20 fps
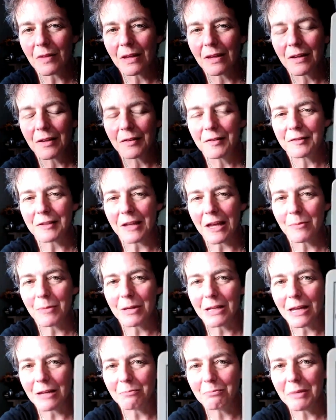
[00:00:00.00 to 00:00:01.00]
stamen
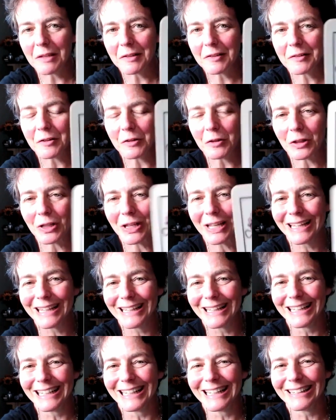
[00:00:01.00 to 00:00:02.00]
and pistil
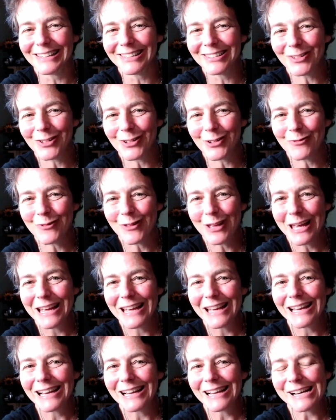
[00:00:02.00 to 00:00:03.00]
sort of
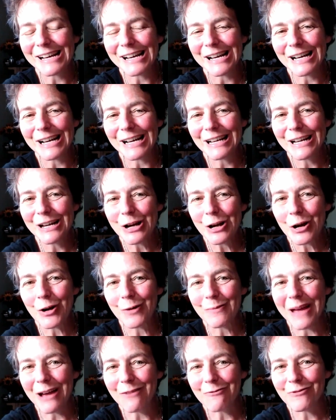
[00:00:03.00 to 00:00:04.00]

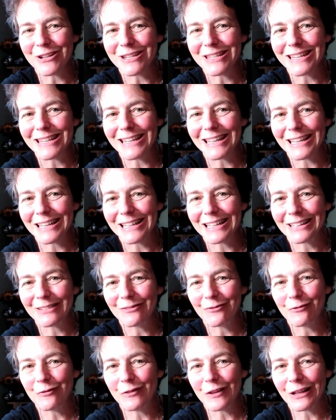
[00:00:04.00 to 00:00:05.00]
hermaphroditic
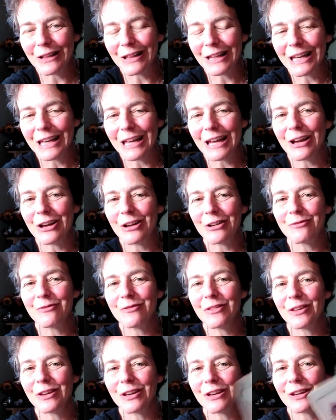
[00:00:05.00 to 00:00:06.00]
feeling of
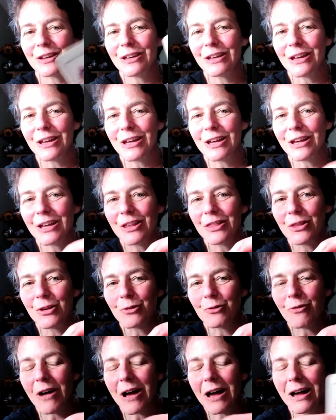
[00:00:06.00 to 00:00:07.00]
the
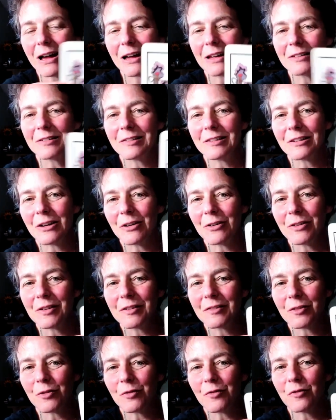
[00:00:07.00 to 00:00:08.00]
rods, you know, the
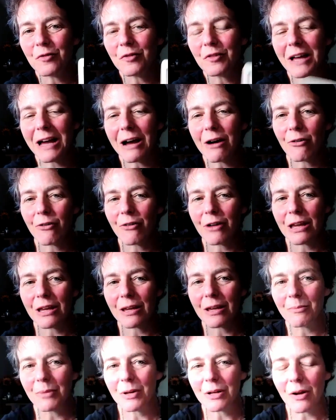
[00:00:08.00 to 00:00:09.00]
sort of
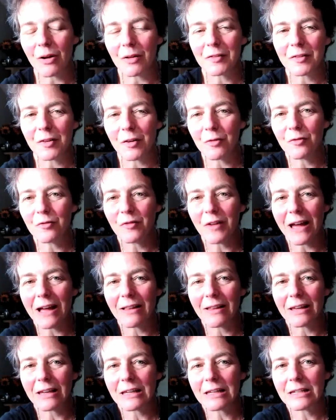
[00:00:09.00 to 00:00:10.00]
flowering but also
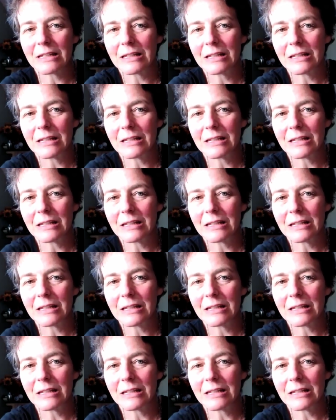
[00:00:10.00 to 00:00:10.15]
phallic